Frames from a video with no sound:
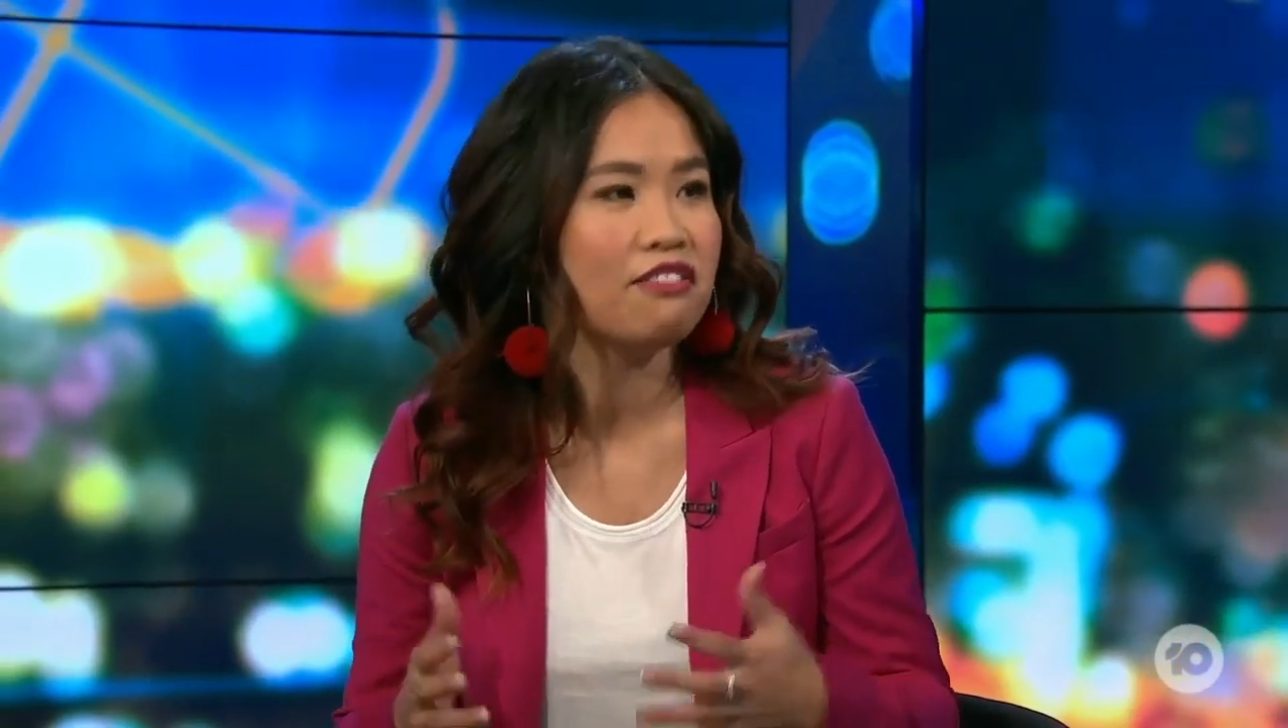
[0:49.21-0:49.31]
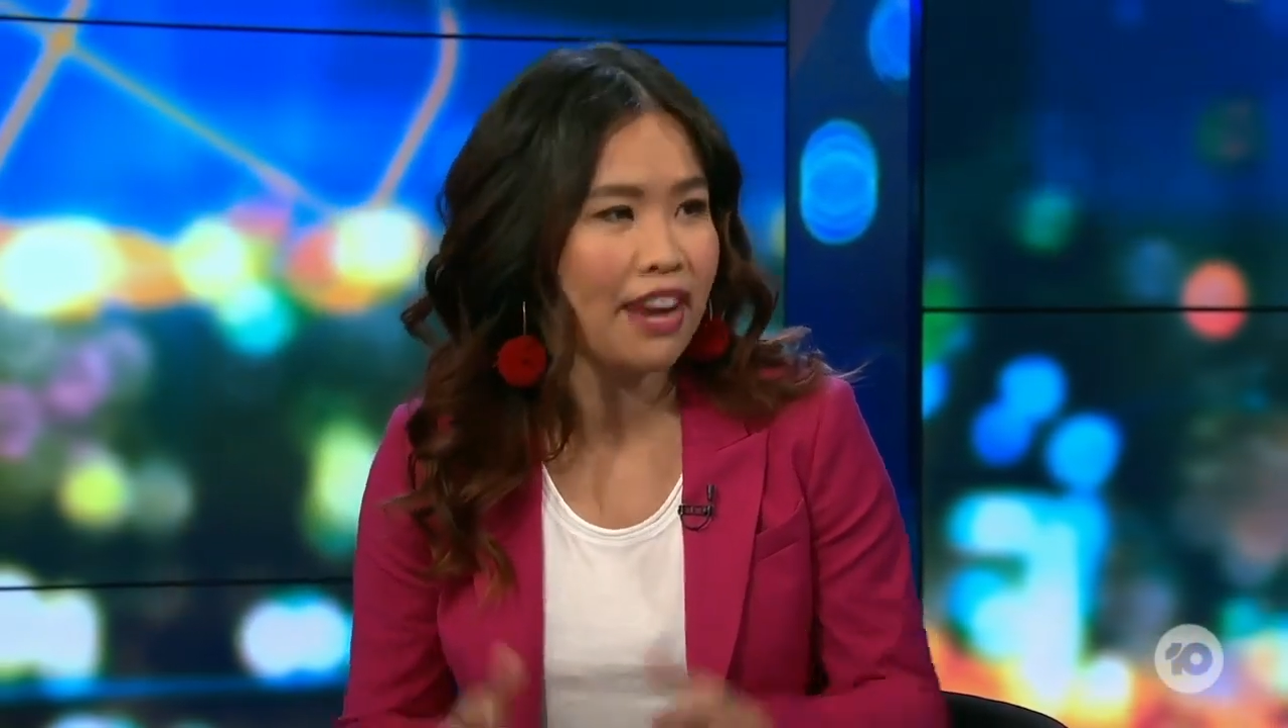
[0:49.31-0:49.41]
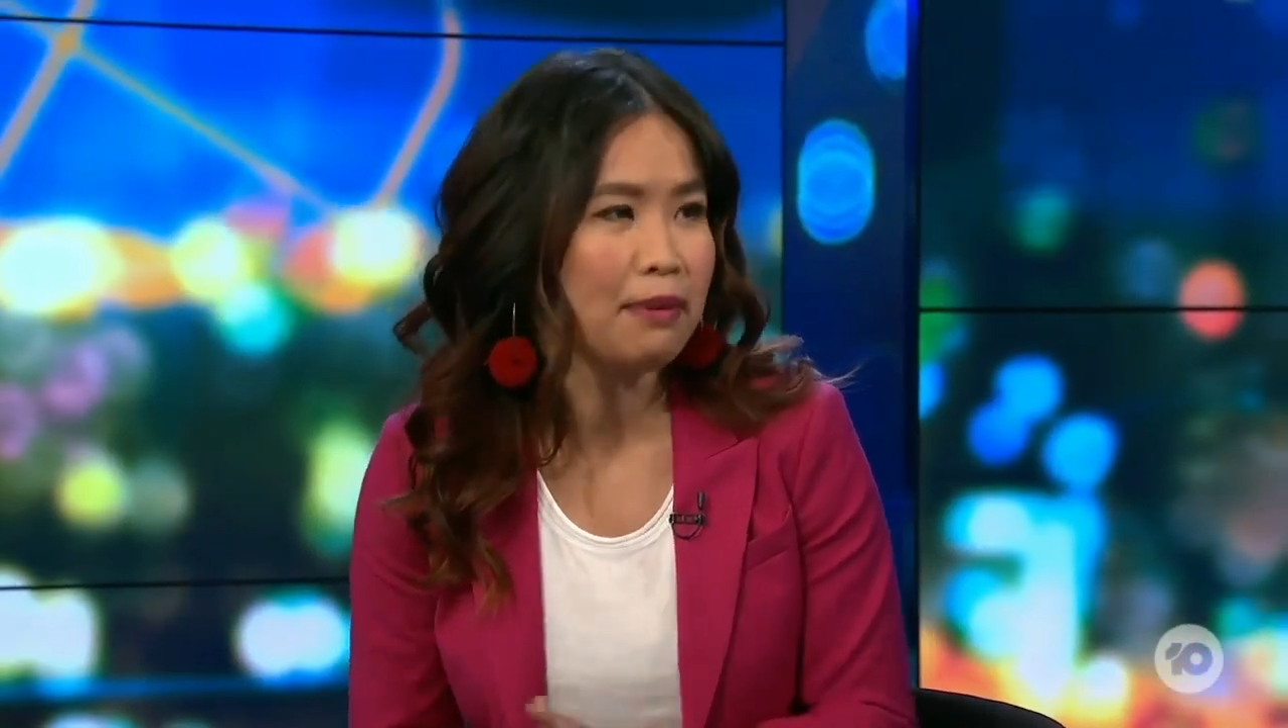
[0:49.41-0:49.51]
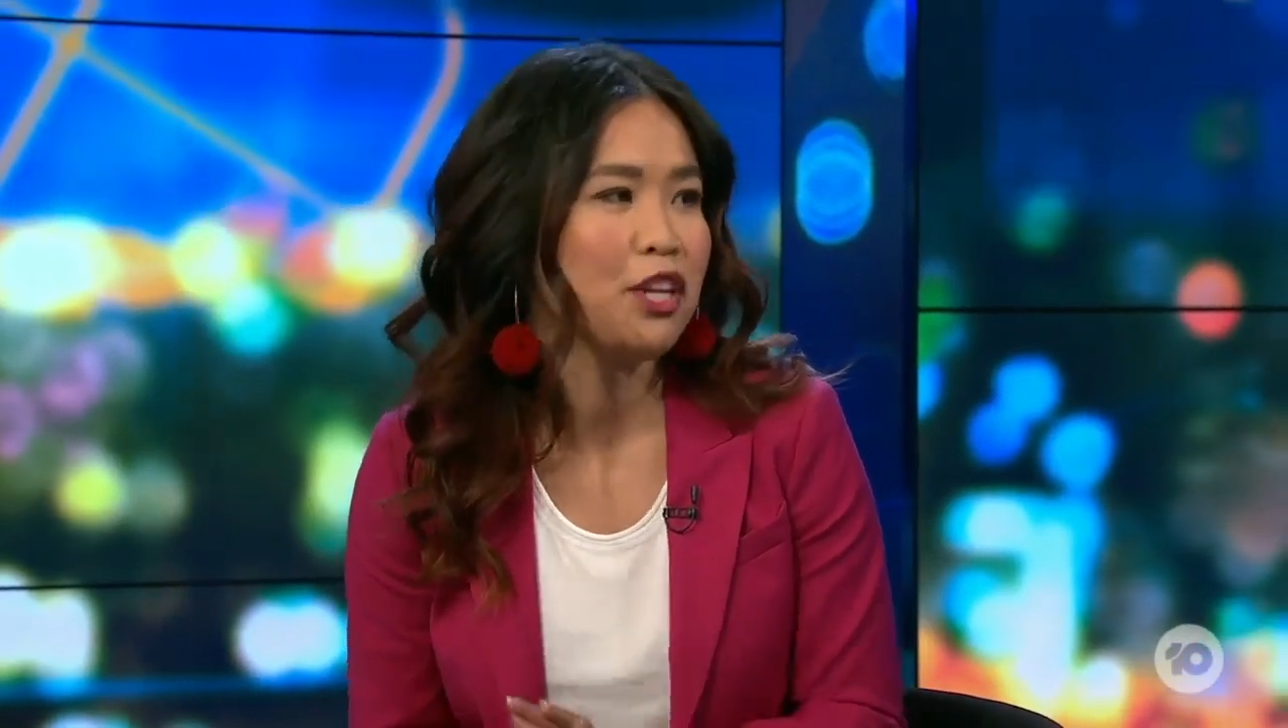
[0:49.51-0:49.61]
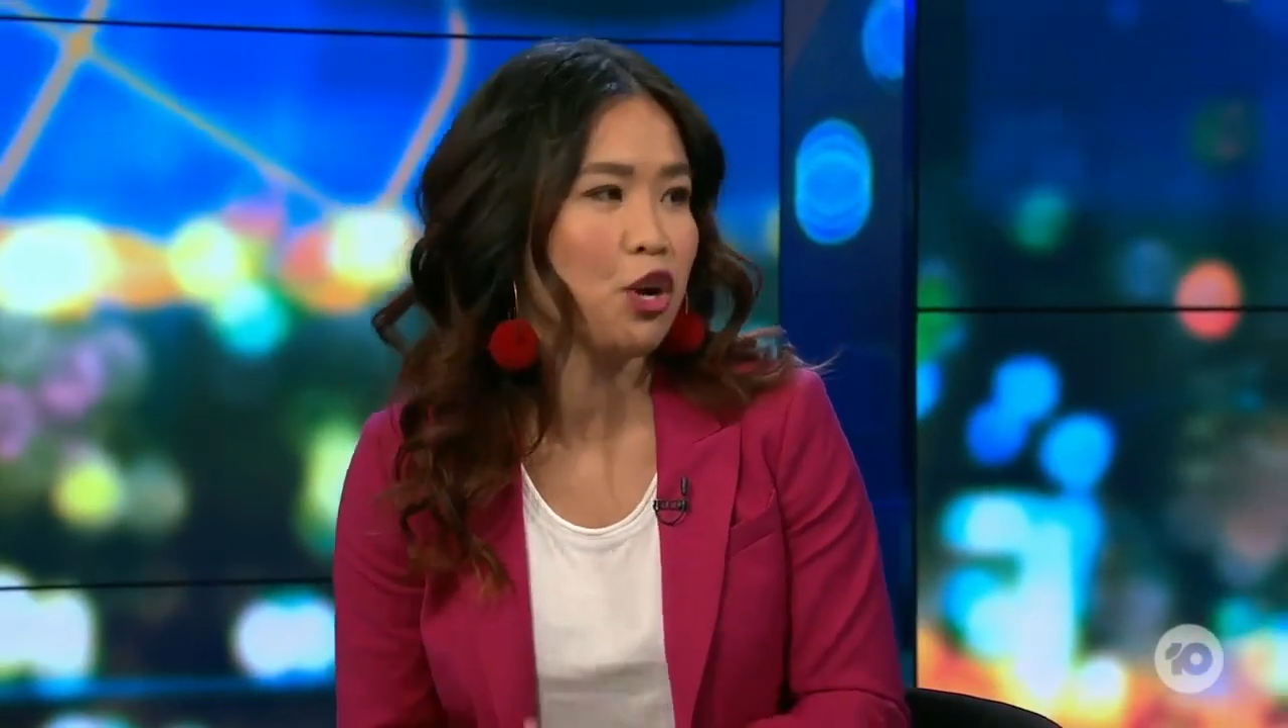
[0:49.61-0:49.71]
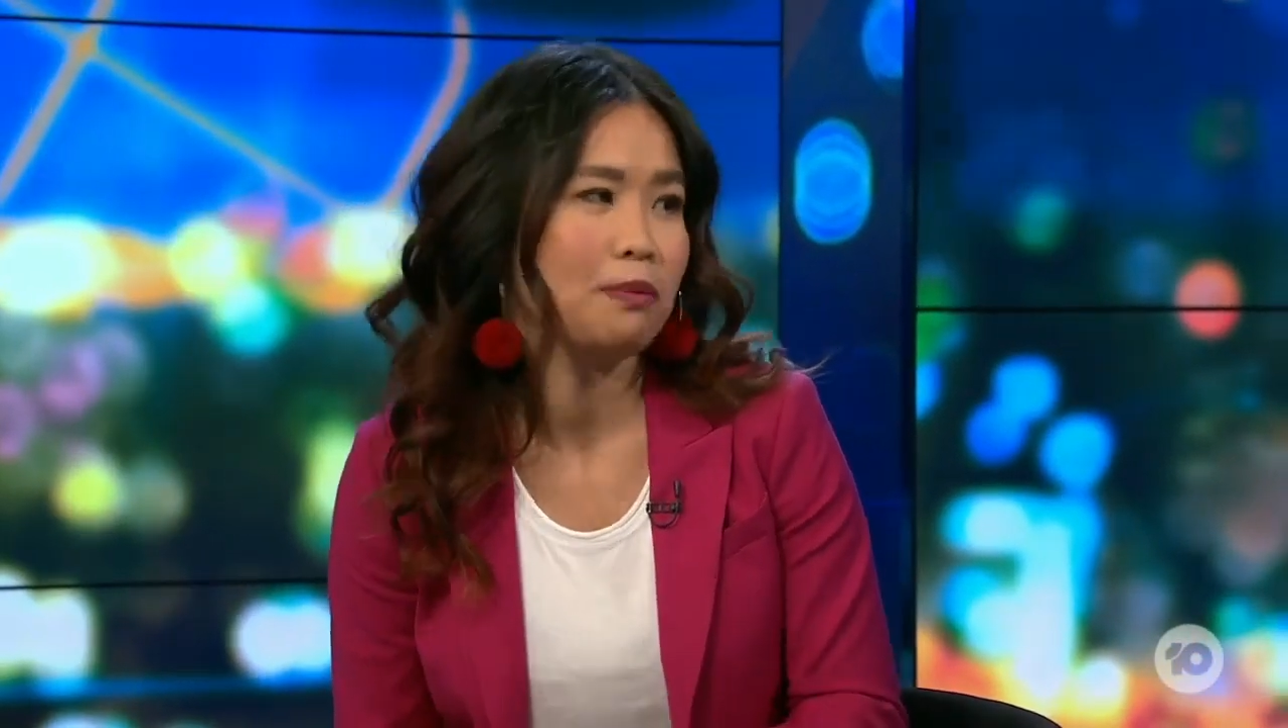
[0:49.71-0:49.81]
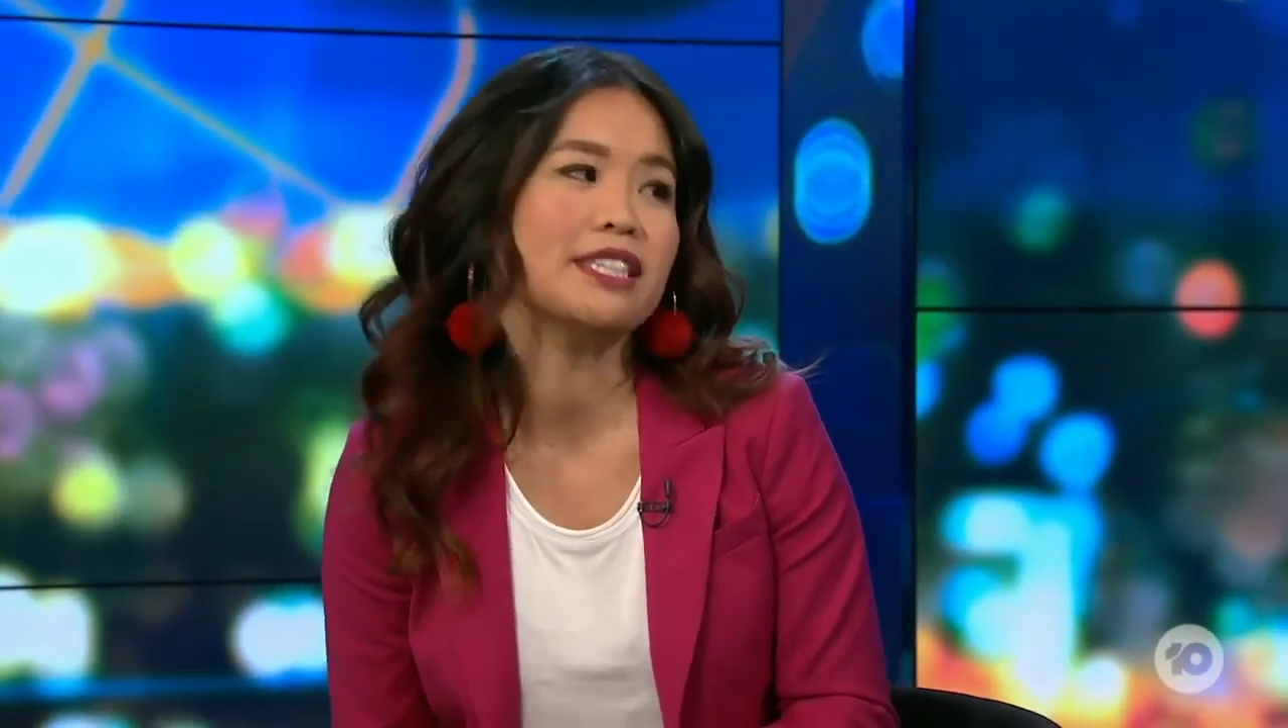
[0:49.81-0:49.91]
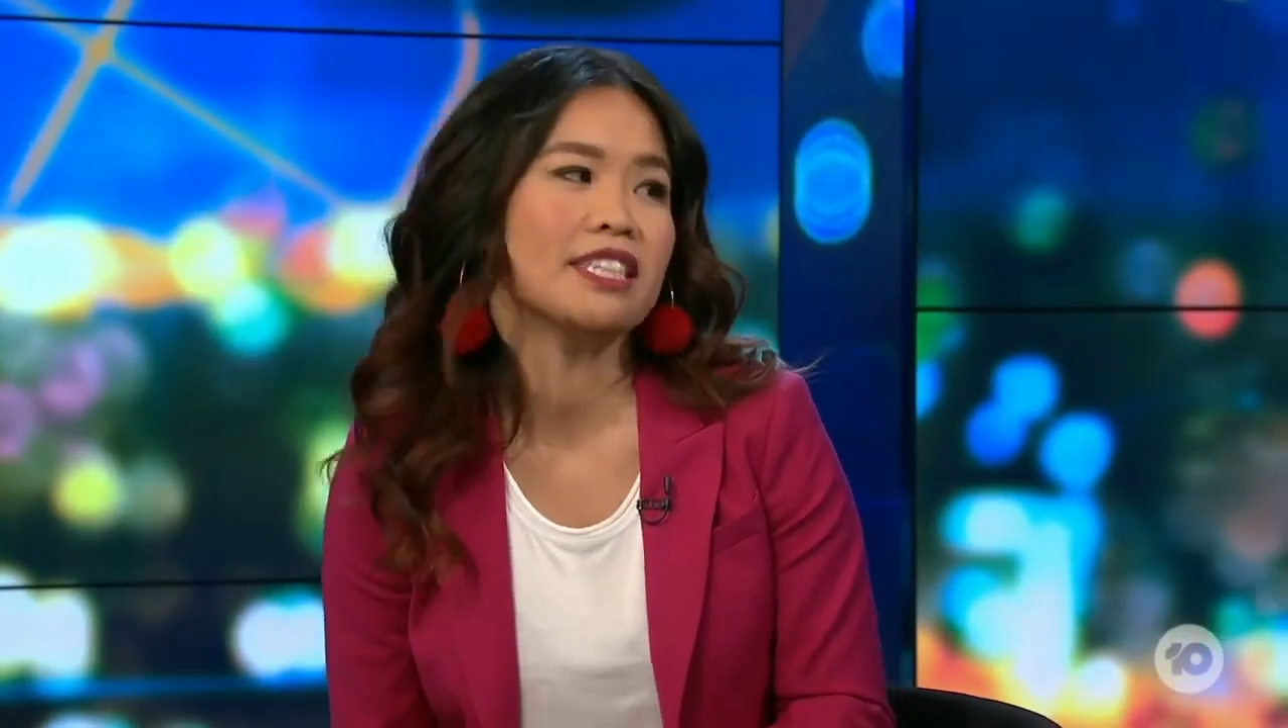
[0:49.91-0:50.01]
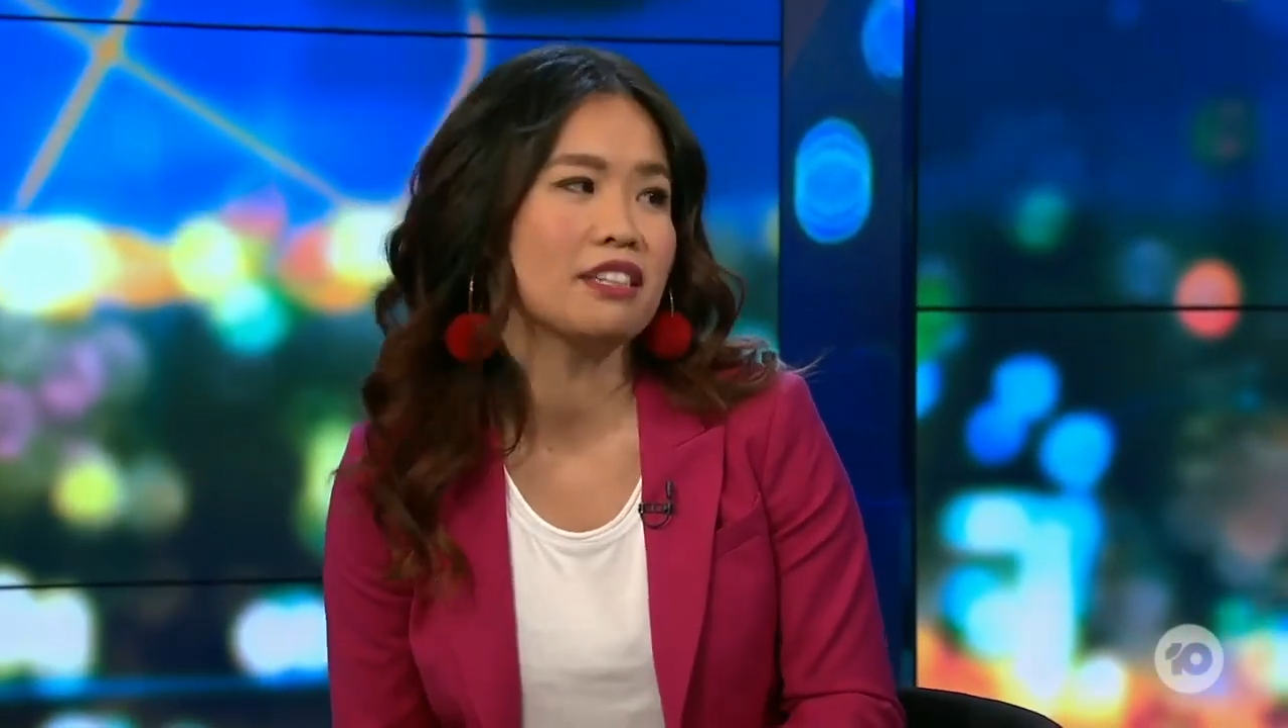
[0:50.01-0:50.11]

family comedy